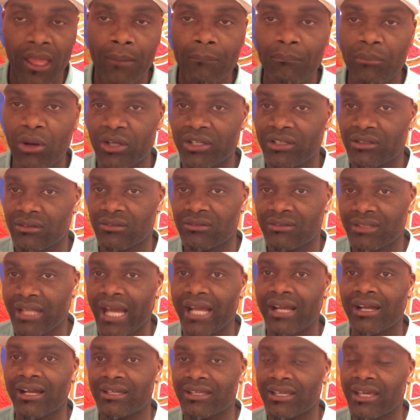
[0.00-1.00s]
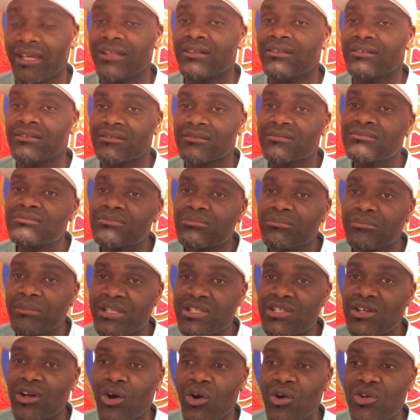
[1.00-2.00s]
But like again,
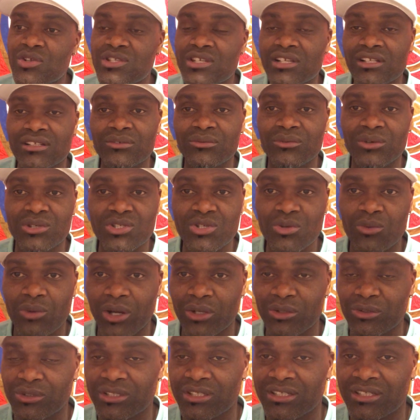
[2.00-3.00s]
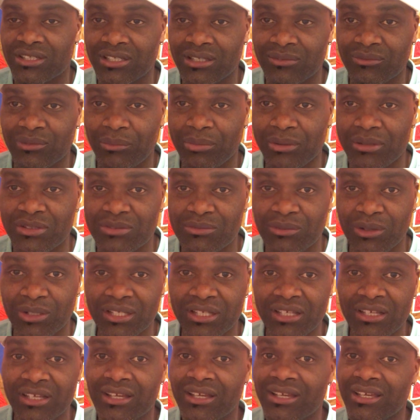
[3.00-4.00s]
Mr. Ozil was the one who didn't give up his
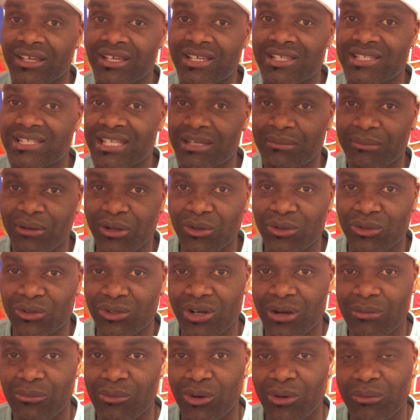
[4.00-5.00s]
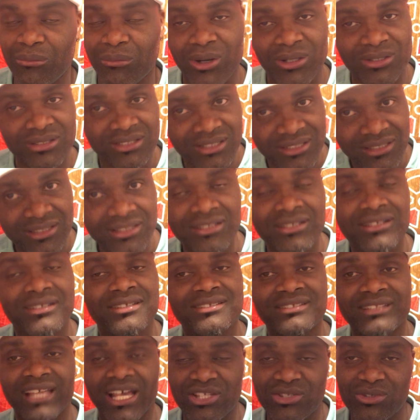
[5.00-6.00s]
money. His name alone come up. But
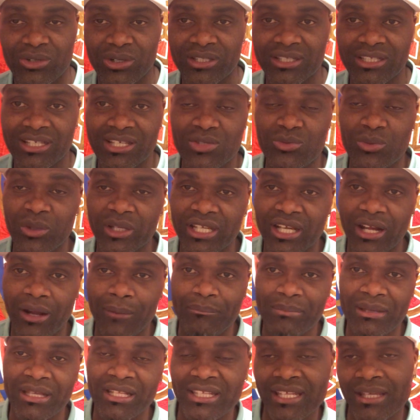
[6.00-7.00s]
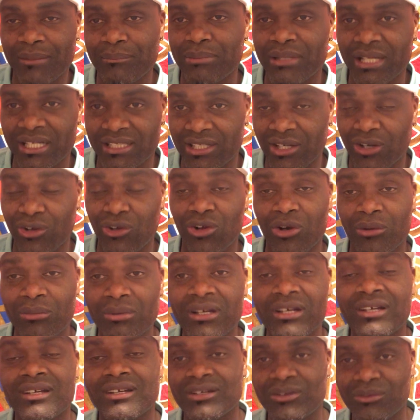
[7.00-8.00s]
that's how it is when you're a big name player at a club.
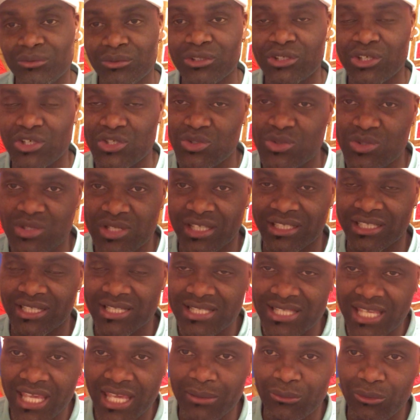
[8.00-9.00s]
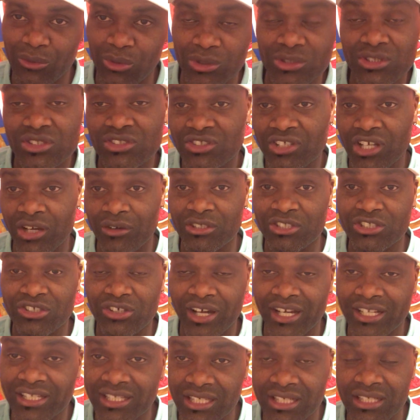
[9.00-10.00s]
We just use it as a scapegoat. Sorry,
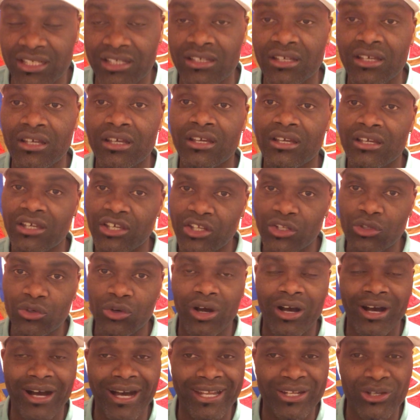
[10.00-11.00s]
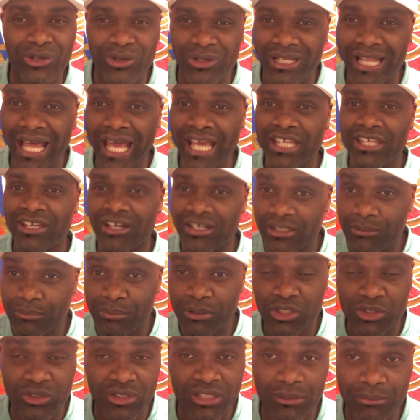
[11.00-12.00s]
Deeney. You know, I don't like you on the
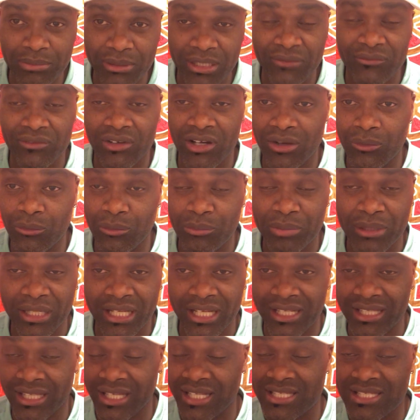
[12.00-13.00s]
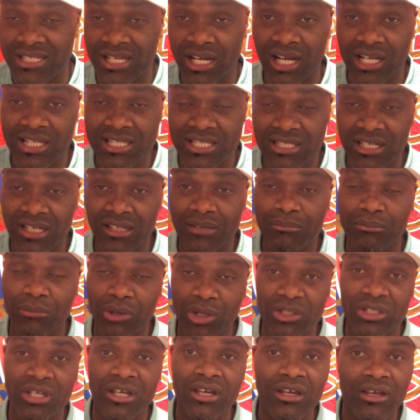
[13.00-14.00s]
pitch when you're playing against Arsenal.
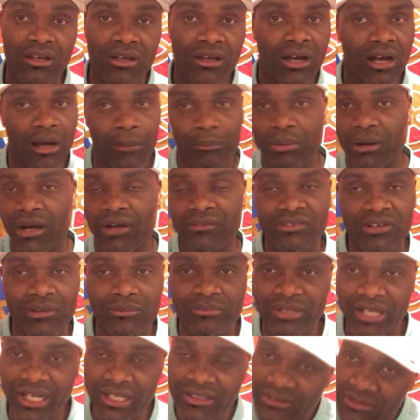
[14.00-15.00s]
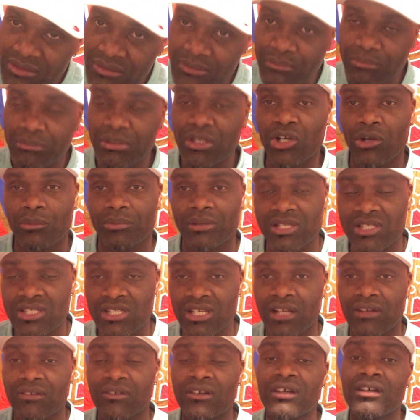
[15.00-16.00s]
But apart from that, big up
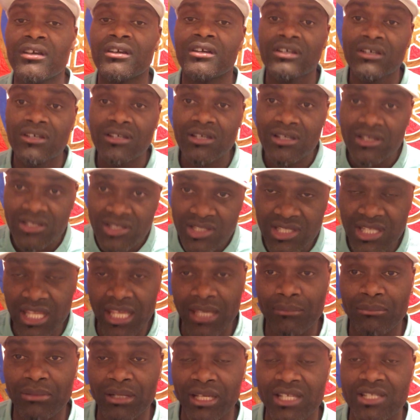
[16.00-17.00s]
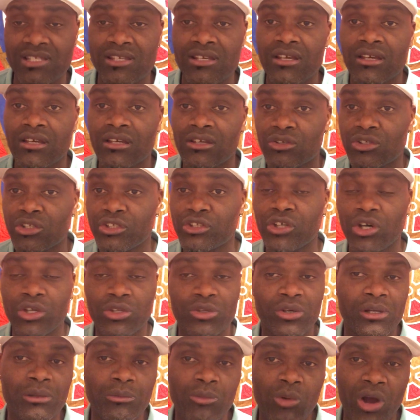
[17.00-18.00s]
yourself. Stay blessed. You don't
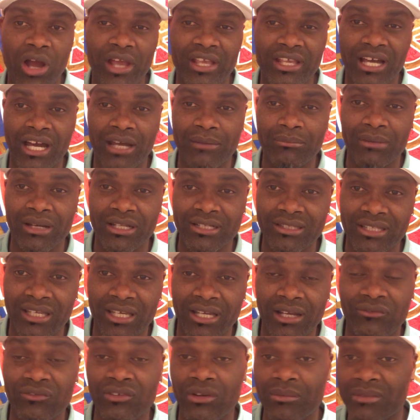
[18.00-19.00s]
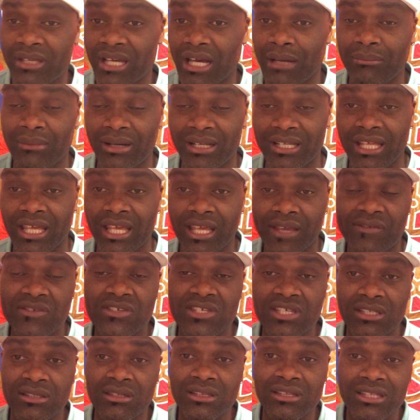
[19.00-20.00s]
know the boy Yardman there from Yardman
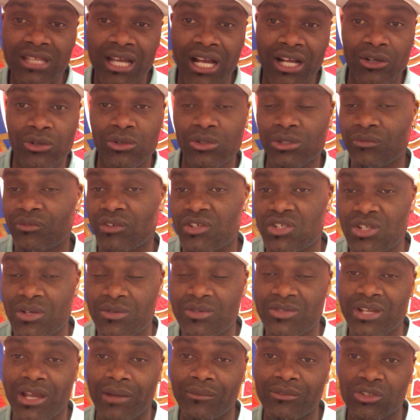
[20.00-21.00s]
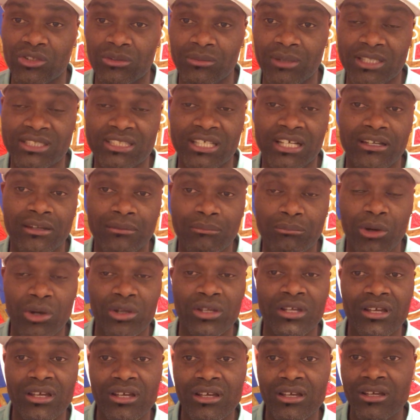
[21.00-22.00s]
AFC. Thank you for subscribing to my channel.
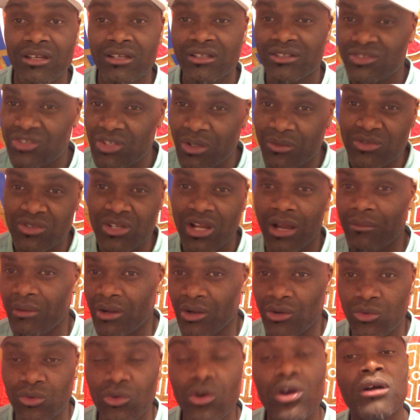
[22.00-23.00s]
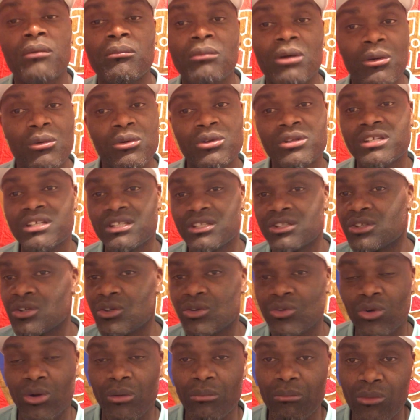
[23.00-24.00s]
But the subscriber grow, but we need to
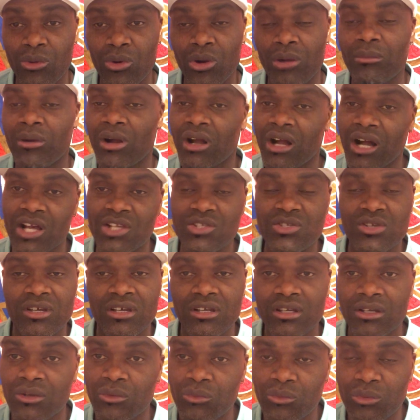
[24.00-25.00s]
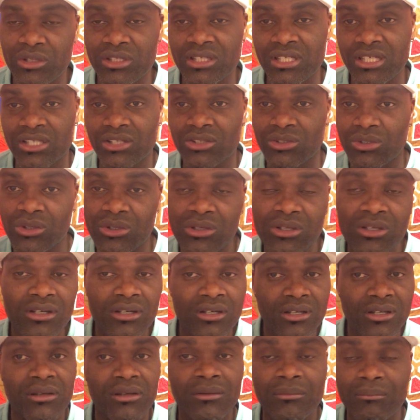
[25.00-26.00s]
grow more because we need to
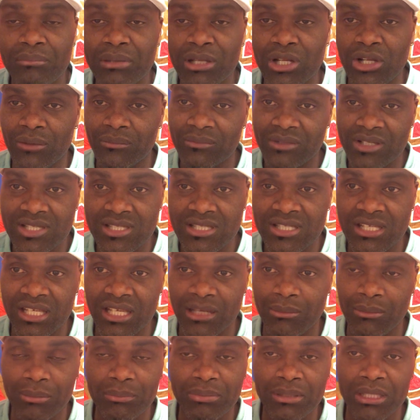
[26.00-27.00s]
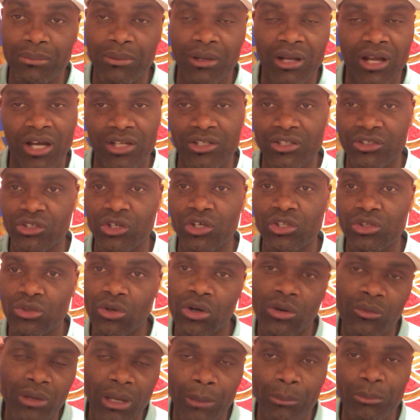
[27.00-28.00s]
build up this thing and my people can. They don't
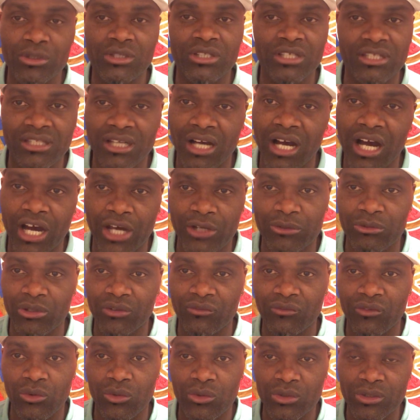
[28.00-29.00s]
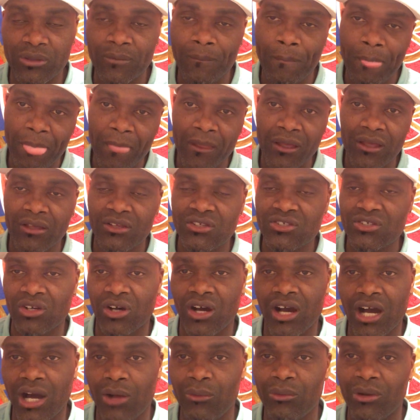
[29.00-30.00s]
know we are putting the hard work for Uno. So
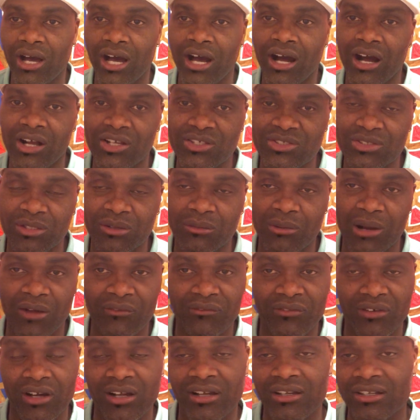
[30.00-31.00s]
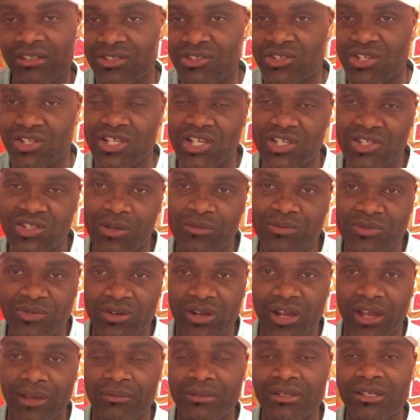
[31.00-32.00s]
all we're asking the back for is just a
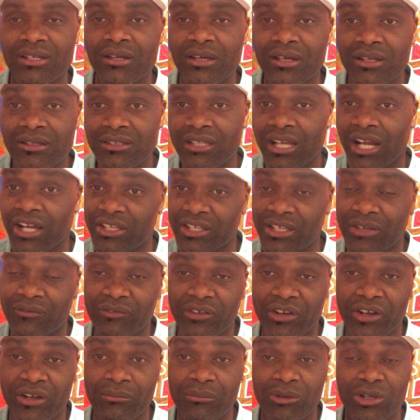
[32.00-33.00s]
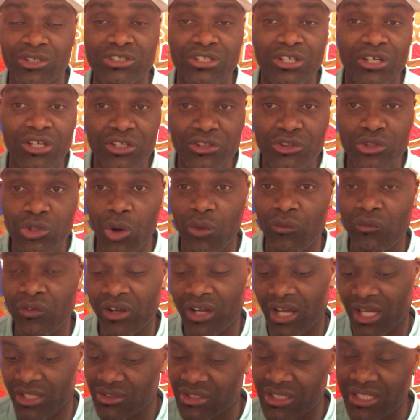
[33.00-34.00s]
subscribe. Thank you very much. Don't
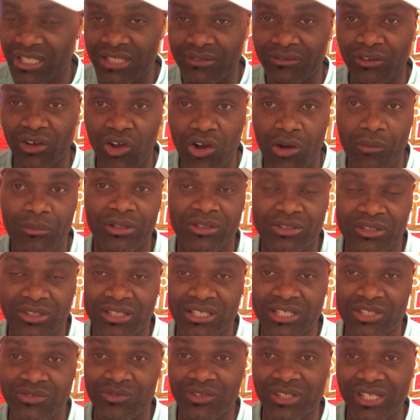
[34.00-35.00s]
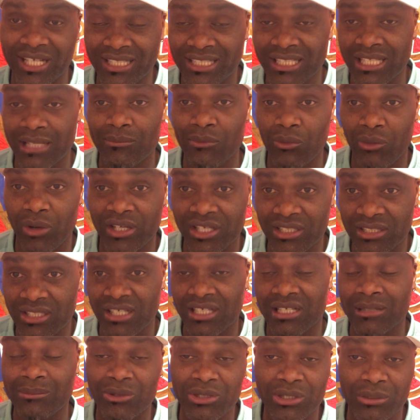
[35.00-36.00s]
forget to leave a comment in this video and tell me what you
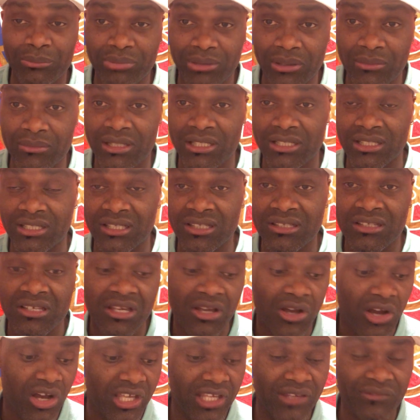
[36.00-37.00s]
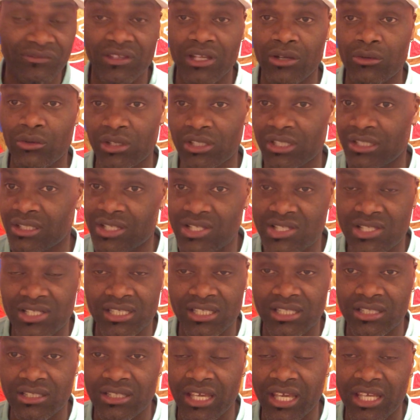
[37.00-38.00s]
think about the Premier League. If they're running this
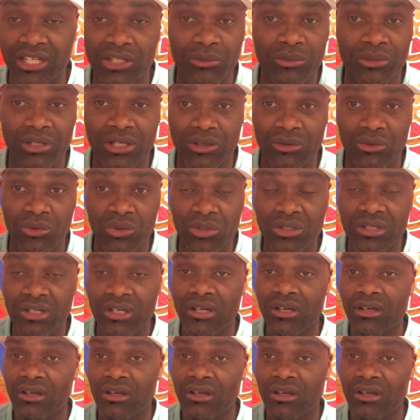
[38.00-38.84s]
league anyway good.